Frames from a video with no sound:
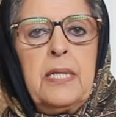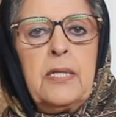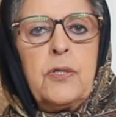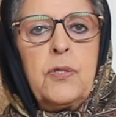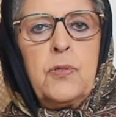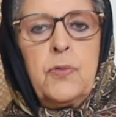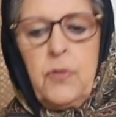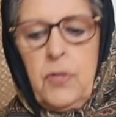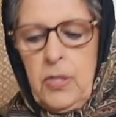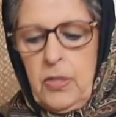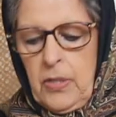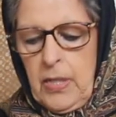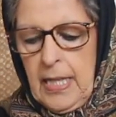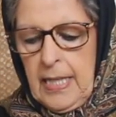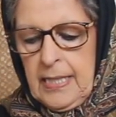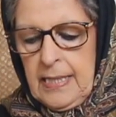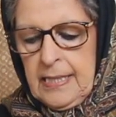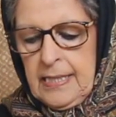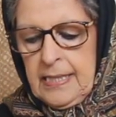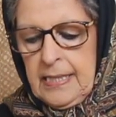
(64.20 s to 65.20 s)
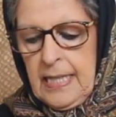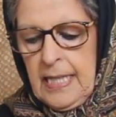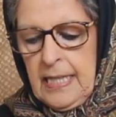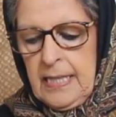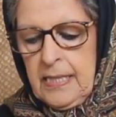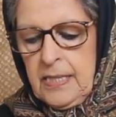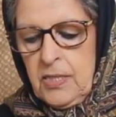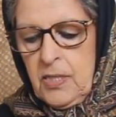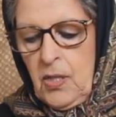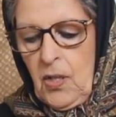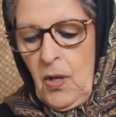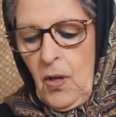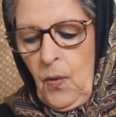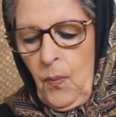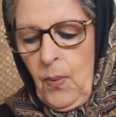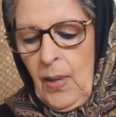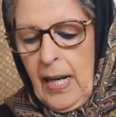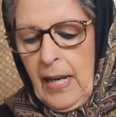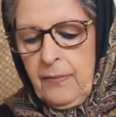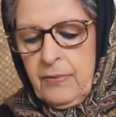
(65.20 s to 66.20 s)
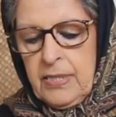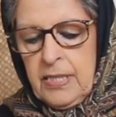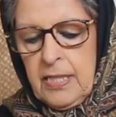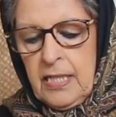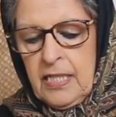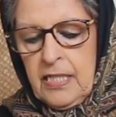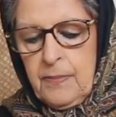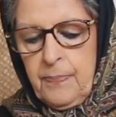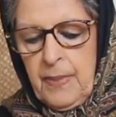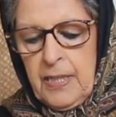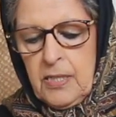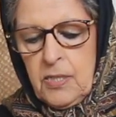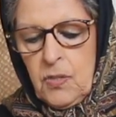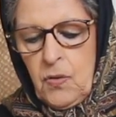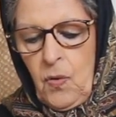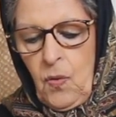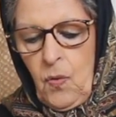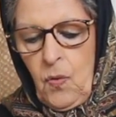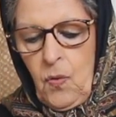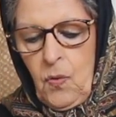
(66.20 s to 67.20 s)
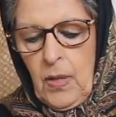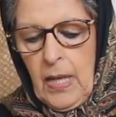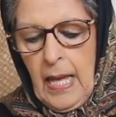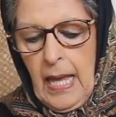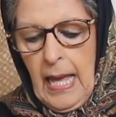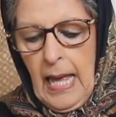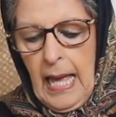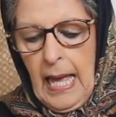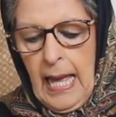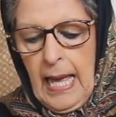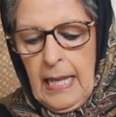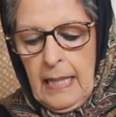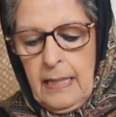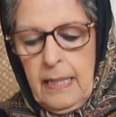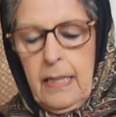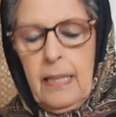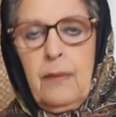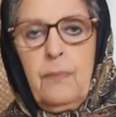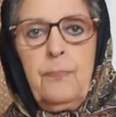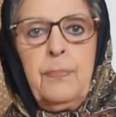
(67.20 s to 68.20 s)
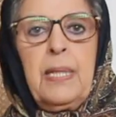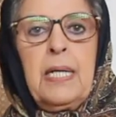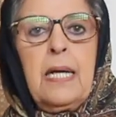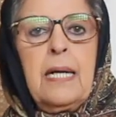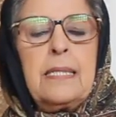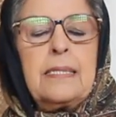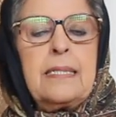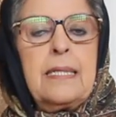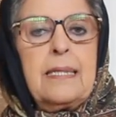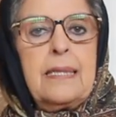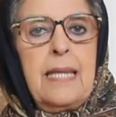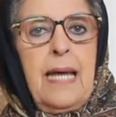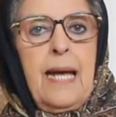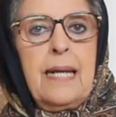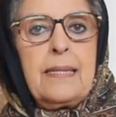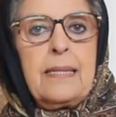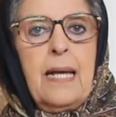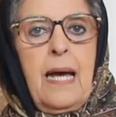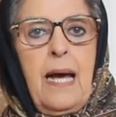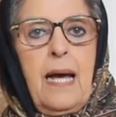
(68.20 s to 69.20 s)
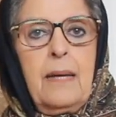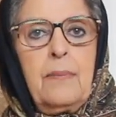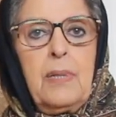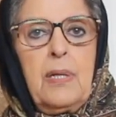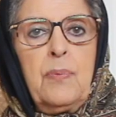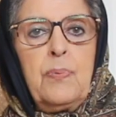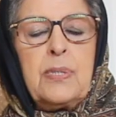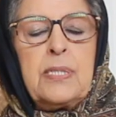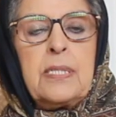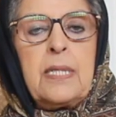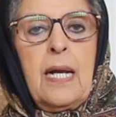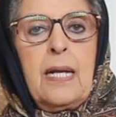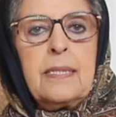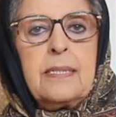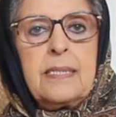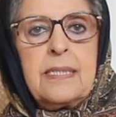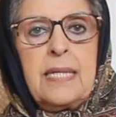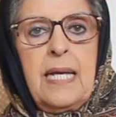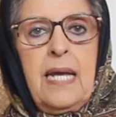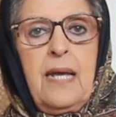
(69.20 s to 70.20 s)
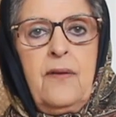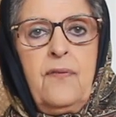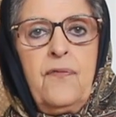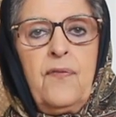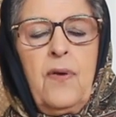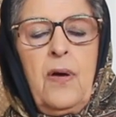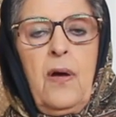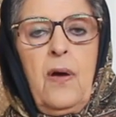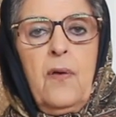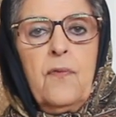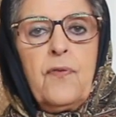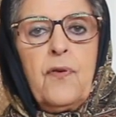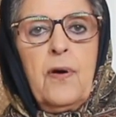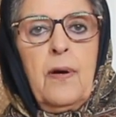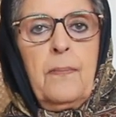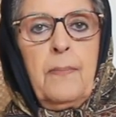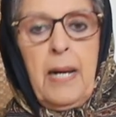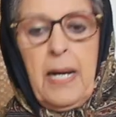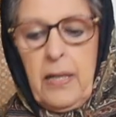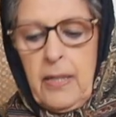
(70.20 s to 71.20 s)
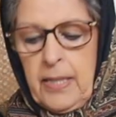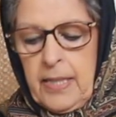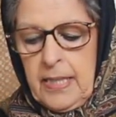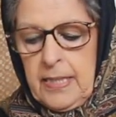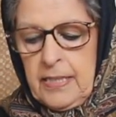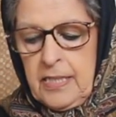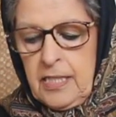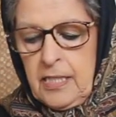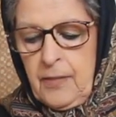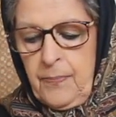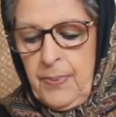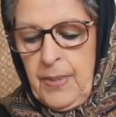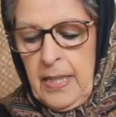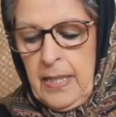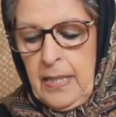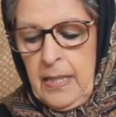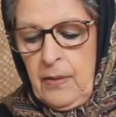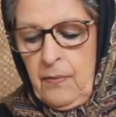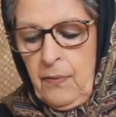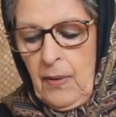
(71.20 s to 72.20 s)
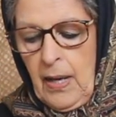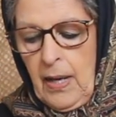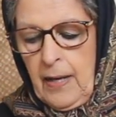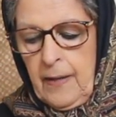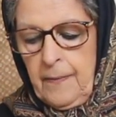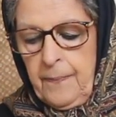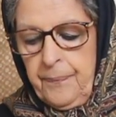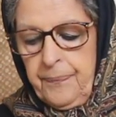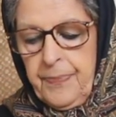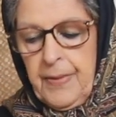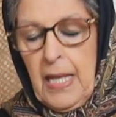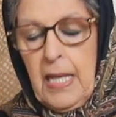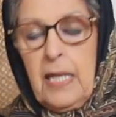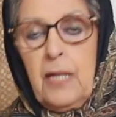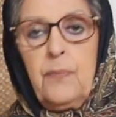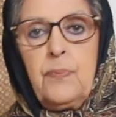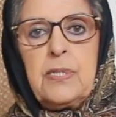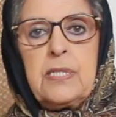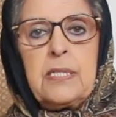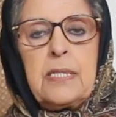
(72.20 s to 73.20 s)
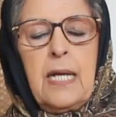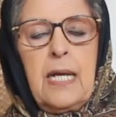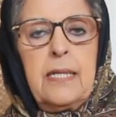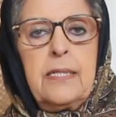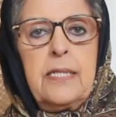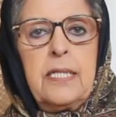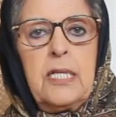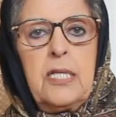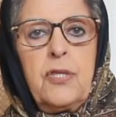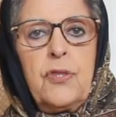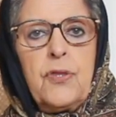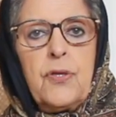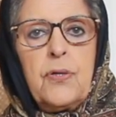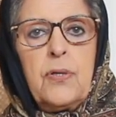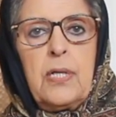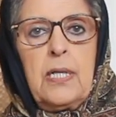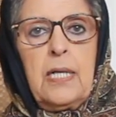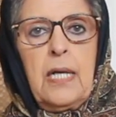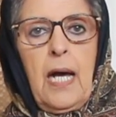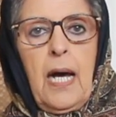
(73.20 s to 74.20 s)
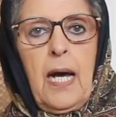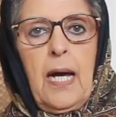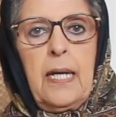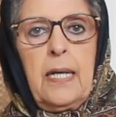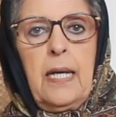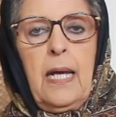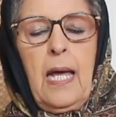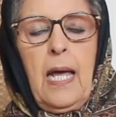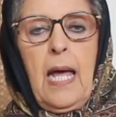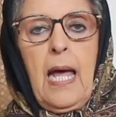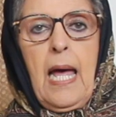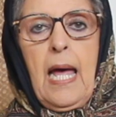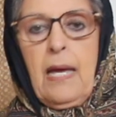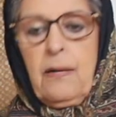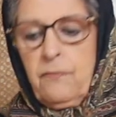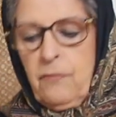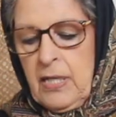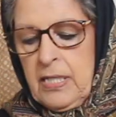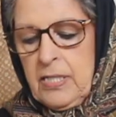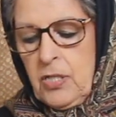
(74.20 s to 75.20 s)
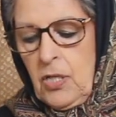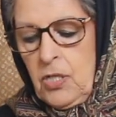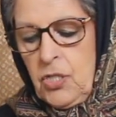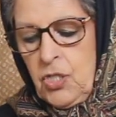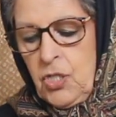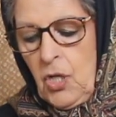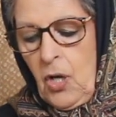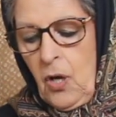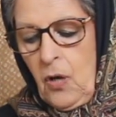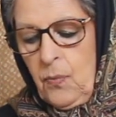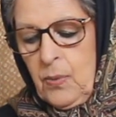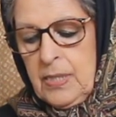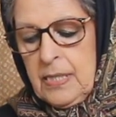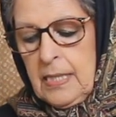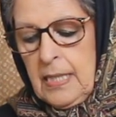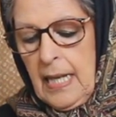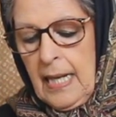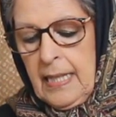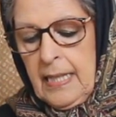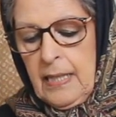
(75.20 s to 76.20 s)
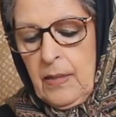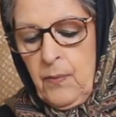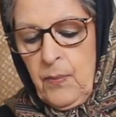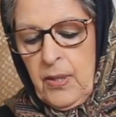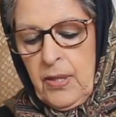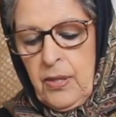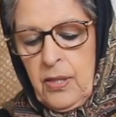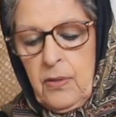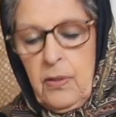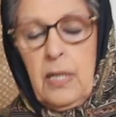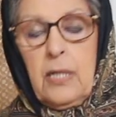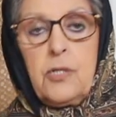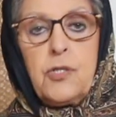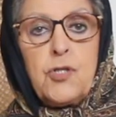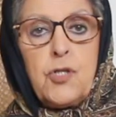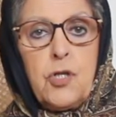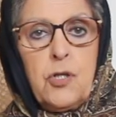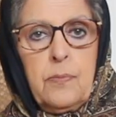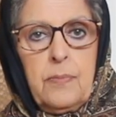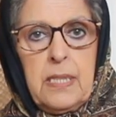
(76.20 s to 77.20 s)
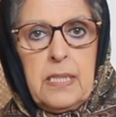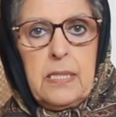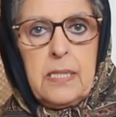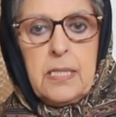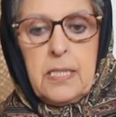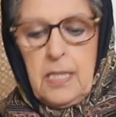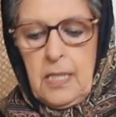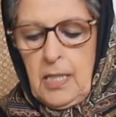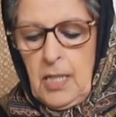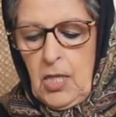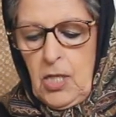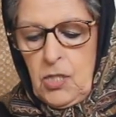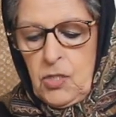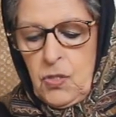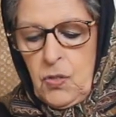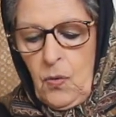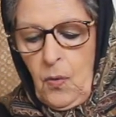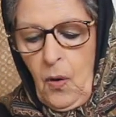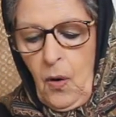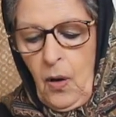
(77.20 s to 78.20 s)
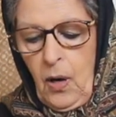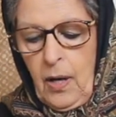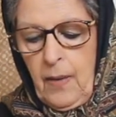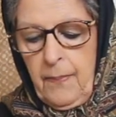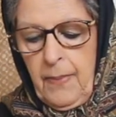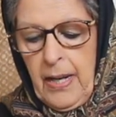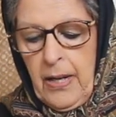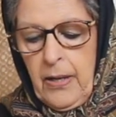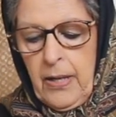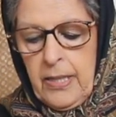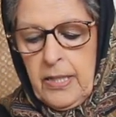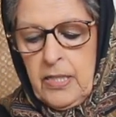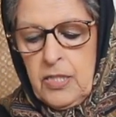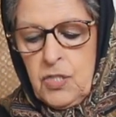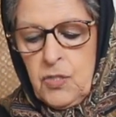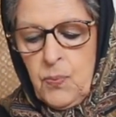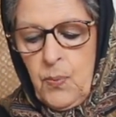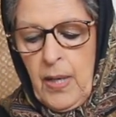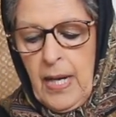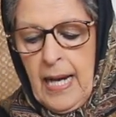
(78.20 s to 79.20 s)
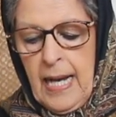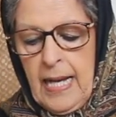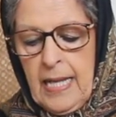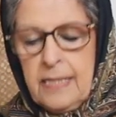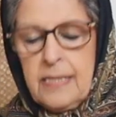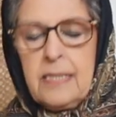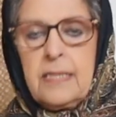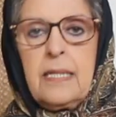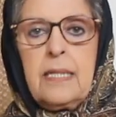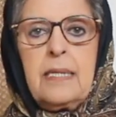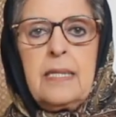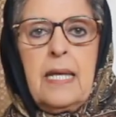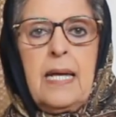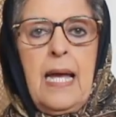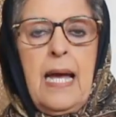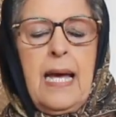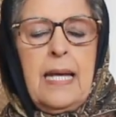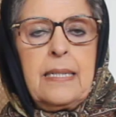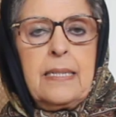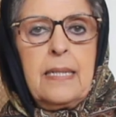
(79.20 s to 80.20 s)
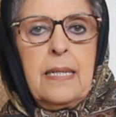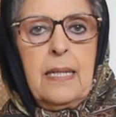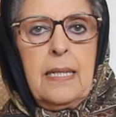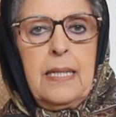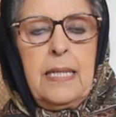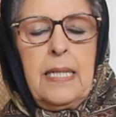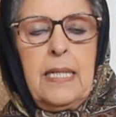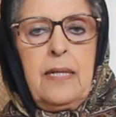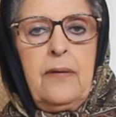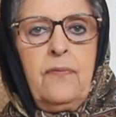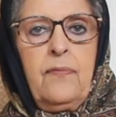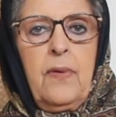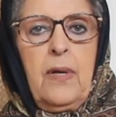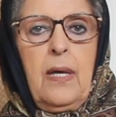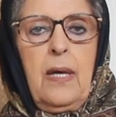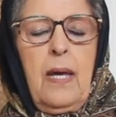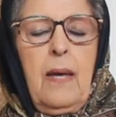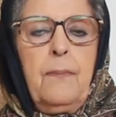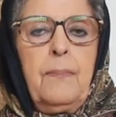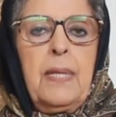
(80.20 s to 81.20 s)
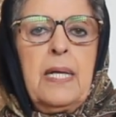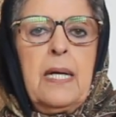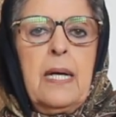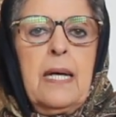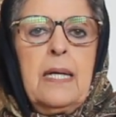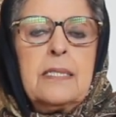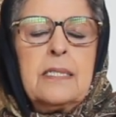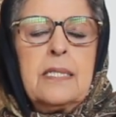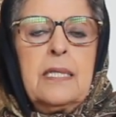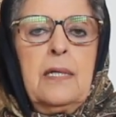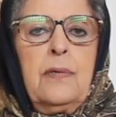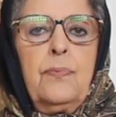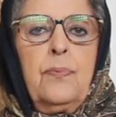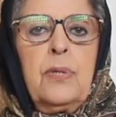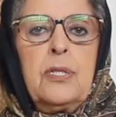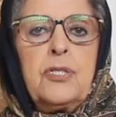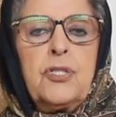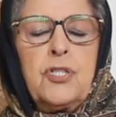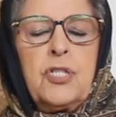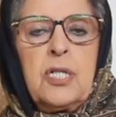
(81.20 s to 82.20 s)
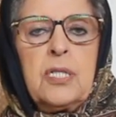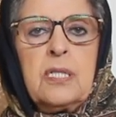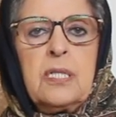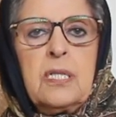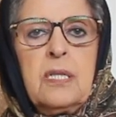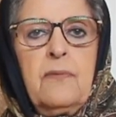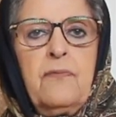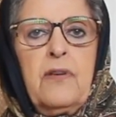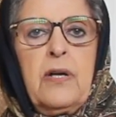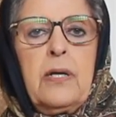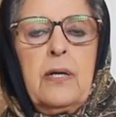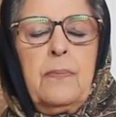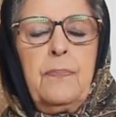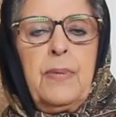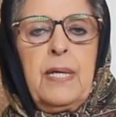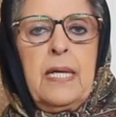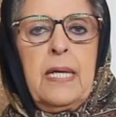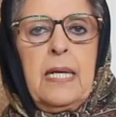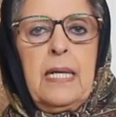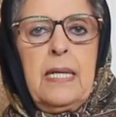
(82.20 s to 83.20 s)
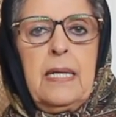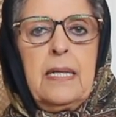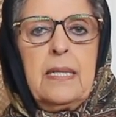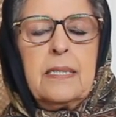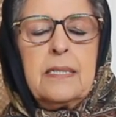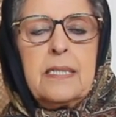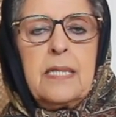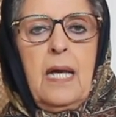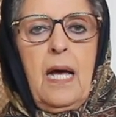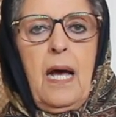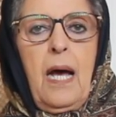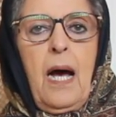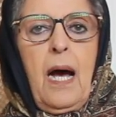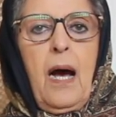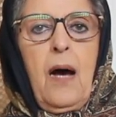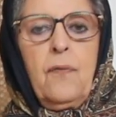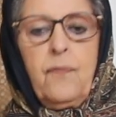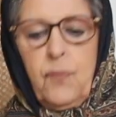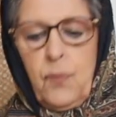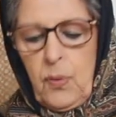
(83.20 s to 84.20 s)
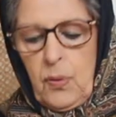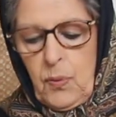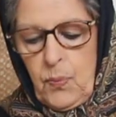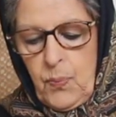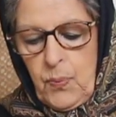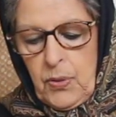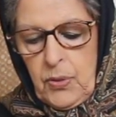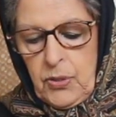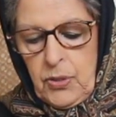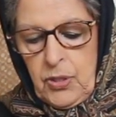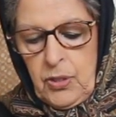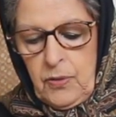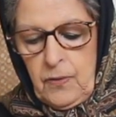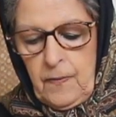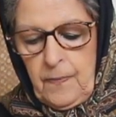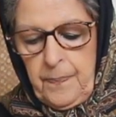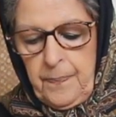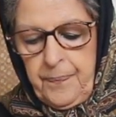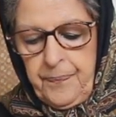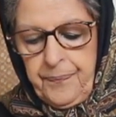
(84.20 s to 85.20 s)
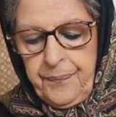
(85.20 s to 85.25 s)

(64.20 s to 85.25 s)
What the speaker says: me to the United States when I was 6 months old, and because at that time it was not safe for Americans to be in Iran. It was 1939, and Reza Shah was siding with the Germans. So all Americans were asked that they had to leave because it was just the very beginnings of World War II.